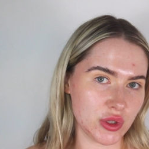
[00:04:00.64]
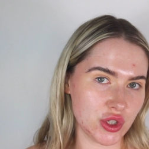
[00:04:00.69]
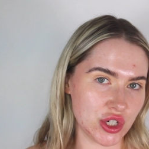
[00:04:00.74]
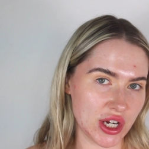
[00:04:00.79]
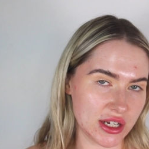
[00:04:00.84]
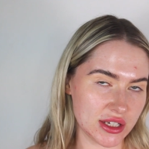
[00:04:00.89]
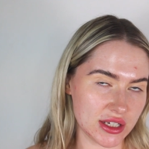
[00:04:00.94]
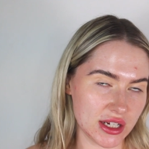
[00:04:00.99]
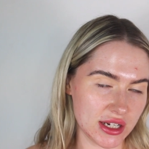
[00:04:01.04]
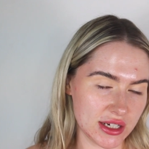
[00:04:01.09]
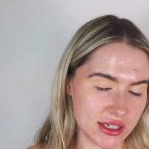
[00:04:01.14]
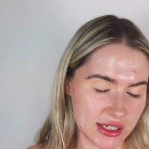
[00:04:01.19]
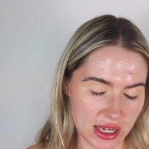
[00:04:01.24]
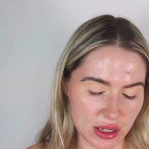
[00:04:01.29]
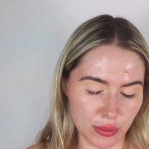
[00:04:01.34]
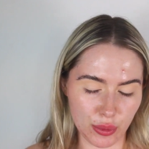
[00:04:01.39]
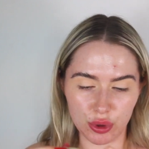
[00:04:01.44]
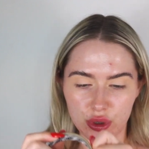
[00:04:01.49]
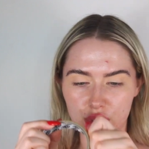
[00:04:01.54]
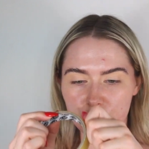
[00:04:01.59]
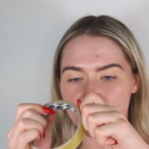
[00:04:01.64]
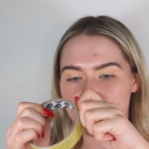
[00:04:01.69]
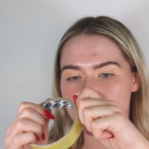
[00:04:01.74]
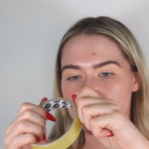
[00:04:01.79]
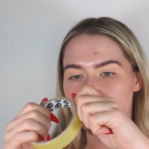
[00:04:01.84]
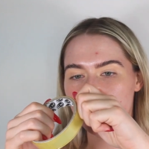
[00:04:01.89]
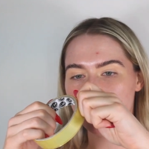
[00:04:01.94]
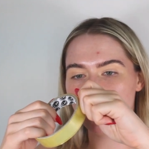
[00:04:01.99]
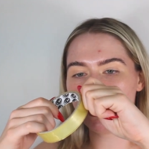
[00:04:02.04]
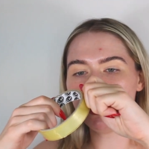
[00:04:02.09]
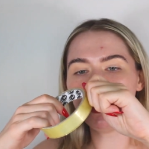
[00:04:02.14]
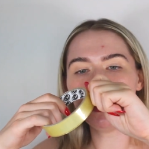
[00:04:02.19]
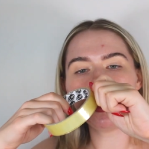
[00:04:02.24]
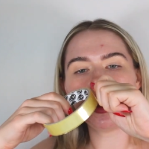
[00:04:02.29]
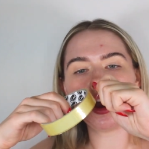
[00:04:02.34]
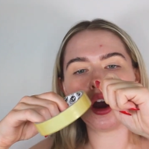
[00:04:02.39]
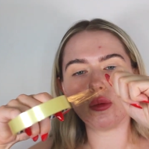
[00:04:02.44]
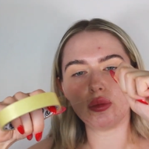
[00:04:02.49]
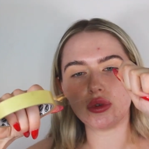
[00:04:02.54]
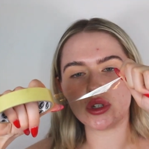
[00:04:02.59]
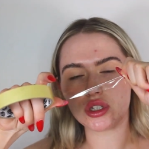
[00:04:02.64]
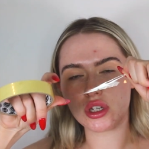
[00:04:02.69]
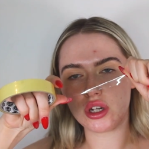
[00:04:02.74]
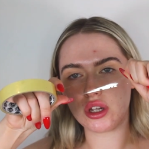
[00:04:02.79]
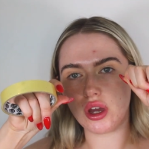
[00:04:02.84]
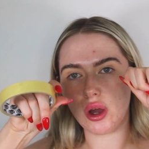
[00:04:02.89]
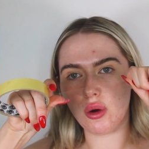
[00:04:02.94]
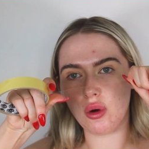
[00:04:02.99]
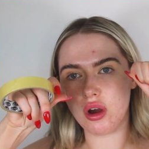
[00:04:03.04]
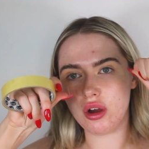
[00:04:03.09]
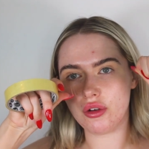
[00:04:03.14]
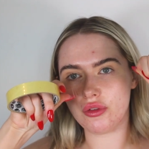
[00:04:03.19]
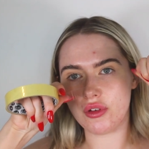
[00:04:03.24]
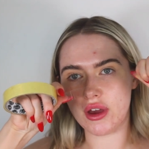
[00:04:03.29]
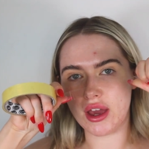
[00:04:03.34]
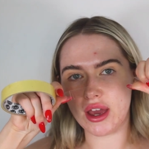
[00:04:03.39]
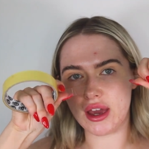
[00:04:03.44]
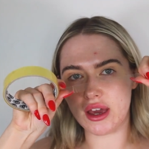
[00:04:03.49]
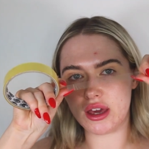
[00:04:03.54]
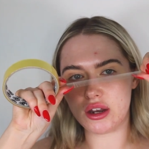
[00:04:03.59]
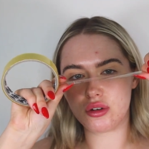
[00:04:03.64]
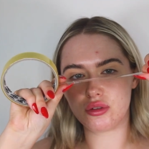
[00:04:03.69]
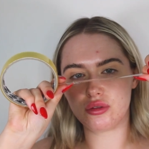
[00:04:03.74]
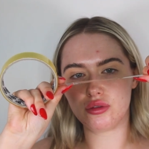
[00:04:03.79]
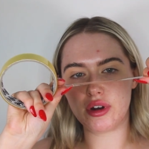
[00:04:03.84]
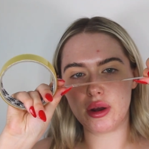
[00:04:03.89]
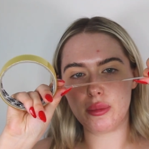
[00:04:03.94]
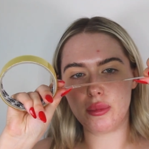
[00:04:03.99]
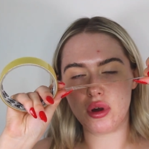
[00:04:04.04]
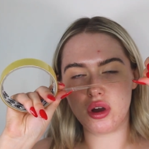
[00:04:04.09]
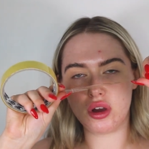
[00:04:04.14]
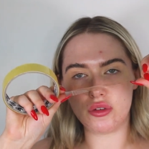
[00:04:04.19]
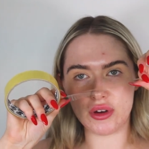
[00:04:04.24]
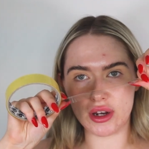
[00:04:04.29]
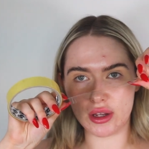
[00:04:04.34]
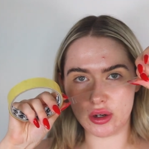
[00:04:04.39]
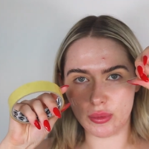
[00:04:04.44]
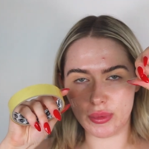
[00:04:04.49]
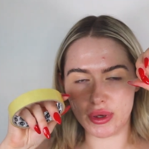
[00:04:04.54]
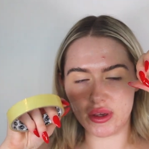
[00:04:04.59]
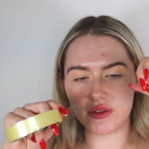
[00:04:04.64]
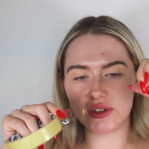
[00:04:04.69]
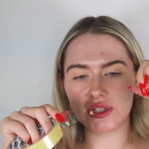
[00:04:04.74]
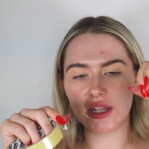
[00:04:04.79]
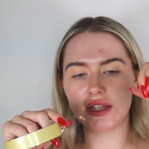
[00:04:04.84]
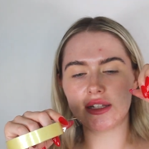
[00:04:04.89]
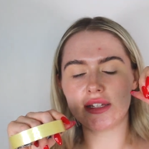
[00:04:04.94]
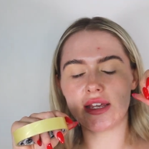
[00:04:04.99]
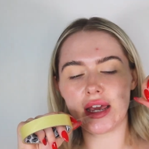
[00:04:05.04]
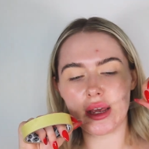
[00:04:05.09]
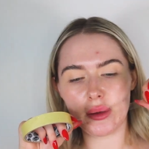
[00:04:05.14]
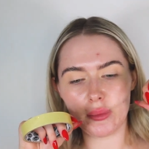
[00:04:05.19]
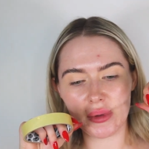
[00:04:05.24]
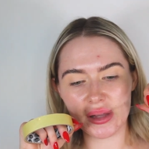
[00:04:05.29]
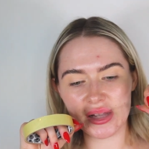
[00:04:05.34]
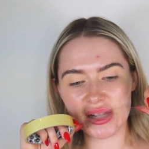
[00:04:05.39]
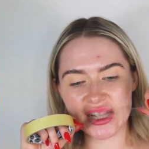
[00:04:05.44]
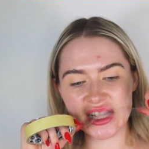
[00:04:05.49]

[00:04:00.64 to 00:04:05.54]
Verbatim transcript: use gentler tape on your skin. I'm just going to go off and rip off a little bit of Sellotape.